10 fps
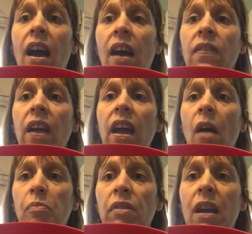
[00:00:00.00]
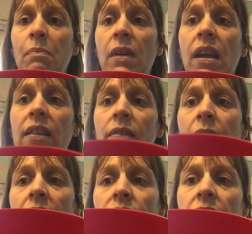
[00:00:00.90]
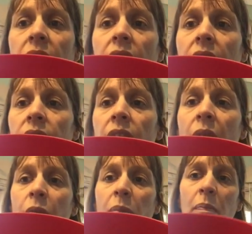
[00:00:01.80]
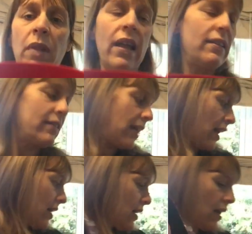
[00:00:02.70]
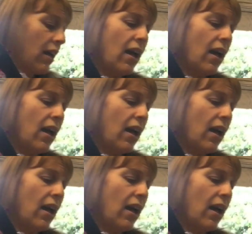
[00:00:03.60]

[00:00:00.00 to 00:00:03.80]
and they are pretty big, so I think that will be plenty.